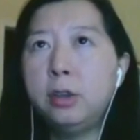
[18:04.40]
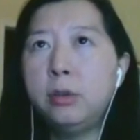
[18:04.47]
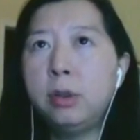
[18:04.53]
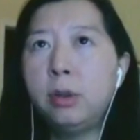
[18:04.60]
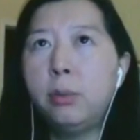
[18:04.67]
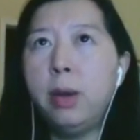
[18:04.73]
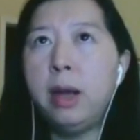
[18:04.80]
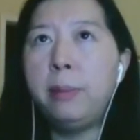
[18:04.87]
to
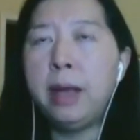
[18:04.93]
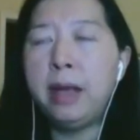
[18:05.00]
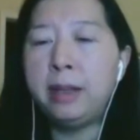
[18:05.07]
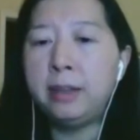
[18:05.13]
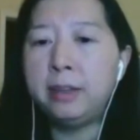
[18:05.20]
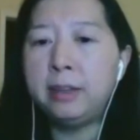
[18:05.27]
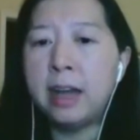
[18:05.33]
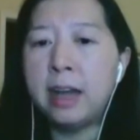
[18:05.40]
the web
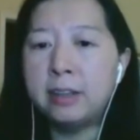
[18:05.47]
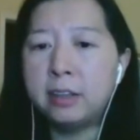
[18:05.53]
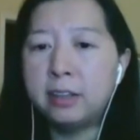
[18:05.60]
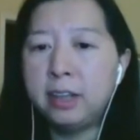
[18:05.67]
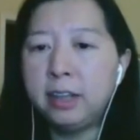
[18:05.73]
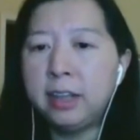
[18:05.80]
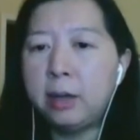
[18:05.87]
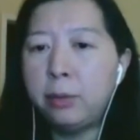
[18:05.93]
and other
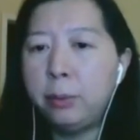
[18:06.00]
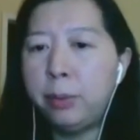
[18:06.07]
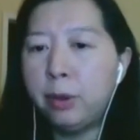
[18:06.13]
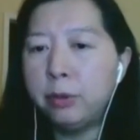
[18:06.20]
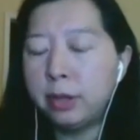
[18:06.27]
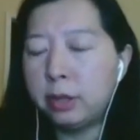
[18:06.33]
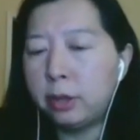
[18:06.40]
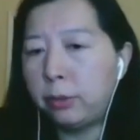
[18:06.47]
data
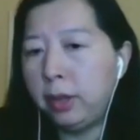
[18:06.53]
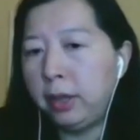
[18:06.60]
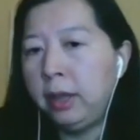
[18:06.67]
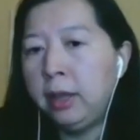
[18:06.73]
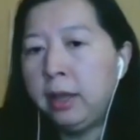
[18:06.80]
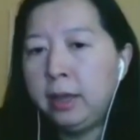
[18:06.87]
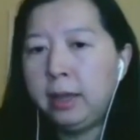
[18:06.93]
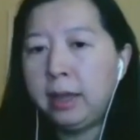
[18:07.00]
repository
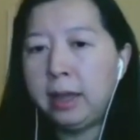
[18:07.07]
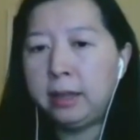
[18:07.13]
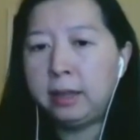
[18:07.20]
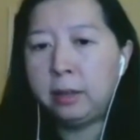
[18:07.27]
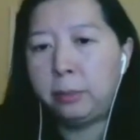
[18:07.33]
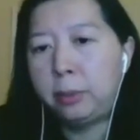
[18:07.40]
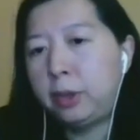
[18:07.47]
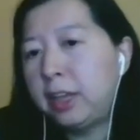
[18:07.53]
like
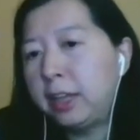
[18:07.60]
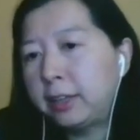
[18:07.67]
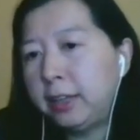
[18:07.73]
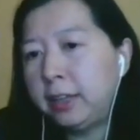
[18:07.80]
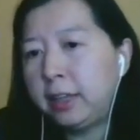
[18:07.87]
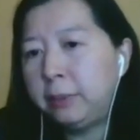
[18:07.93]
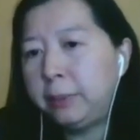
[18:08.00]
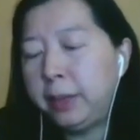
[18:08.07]
the product
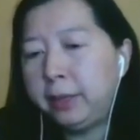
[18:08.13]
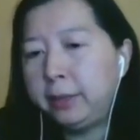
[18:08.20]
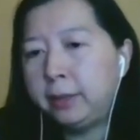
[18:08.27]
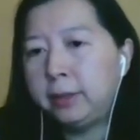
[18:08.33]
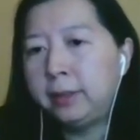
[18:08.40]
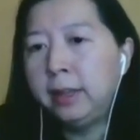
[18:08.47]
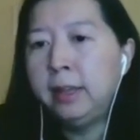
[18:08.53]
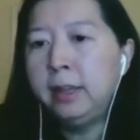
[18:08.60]
database
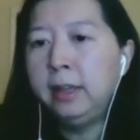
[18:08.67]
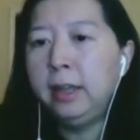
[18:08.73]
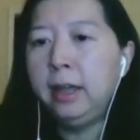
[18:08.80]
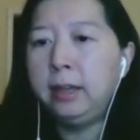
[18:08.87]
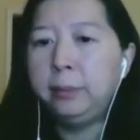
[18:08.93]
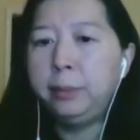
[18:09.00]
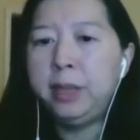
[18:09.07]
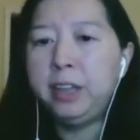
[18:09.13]

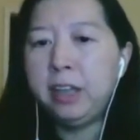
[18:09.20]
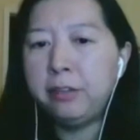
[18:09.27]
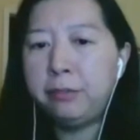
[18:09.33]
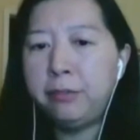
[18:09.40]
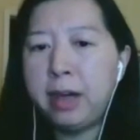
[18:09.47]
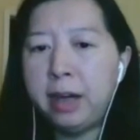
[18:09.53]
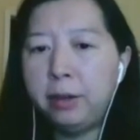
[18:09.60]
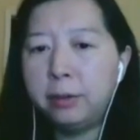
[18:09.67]
and the PDF
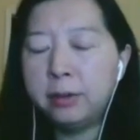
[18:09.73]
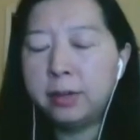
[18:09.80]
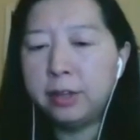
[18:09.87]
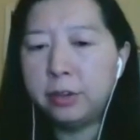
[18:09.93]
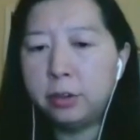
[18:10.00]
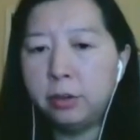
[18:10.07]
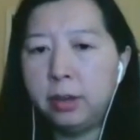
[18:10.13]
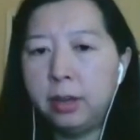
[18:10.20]
files
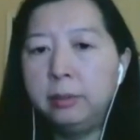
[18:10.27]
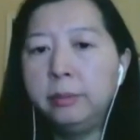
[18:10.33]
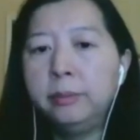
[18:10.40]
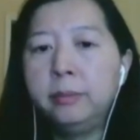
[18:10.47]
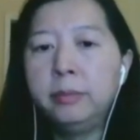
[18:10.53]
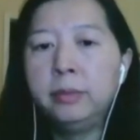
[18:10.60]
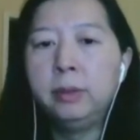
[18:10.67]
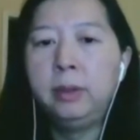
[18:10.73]
and so on.
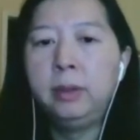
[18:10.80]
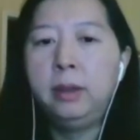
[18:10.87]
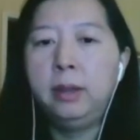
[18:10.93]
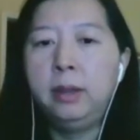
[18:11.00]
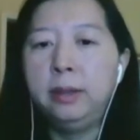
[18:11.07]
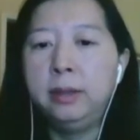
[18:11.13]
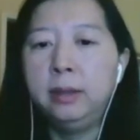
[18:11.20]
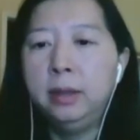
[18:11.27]

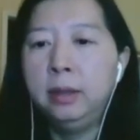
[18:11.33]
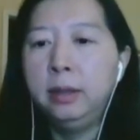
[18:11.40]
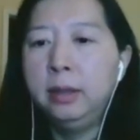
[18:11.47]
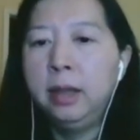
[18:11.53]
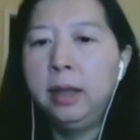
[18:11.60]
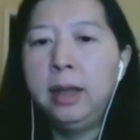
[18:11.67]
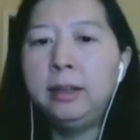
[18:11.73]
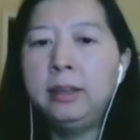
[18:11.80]

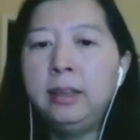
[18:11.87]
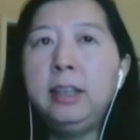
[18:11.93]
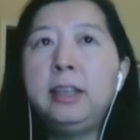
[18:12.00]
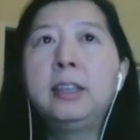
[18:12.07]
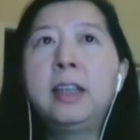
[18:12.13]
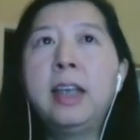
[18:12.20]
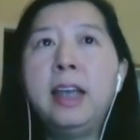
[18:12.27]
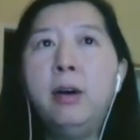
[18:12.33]
And
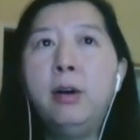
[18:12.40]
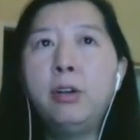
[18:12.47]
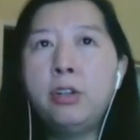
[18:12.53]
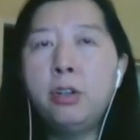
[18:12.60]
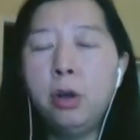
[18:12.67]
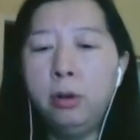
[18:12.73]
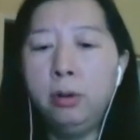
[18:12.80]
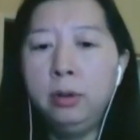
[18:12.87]
it can
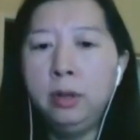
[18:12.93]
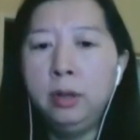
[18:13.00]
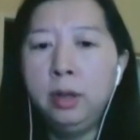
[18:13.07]
also